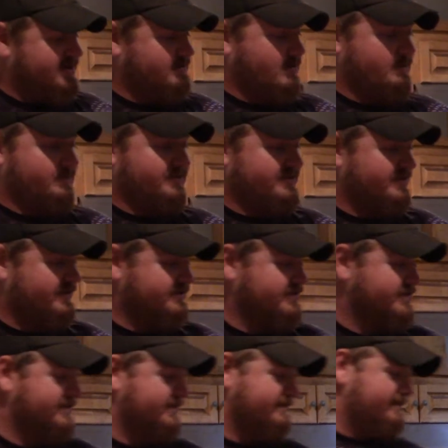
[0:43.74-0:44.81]
to come up with an
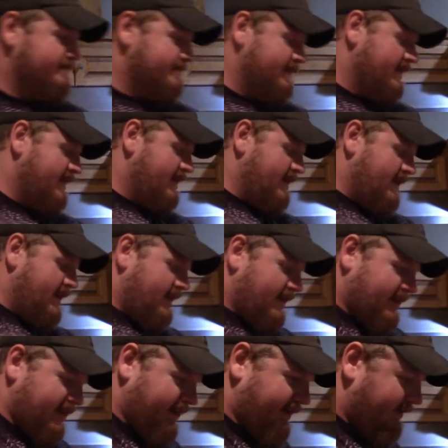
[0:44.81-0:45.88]
alternative.
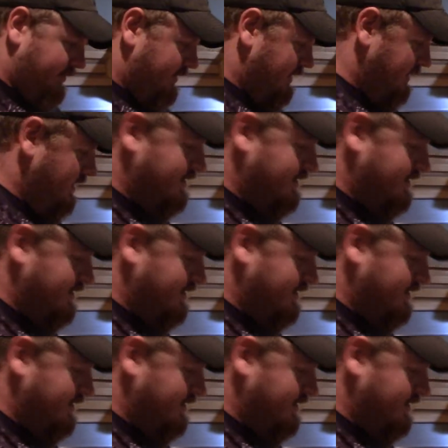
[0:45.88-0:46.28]
Now, a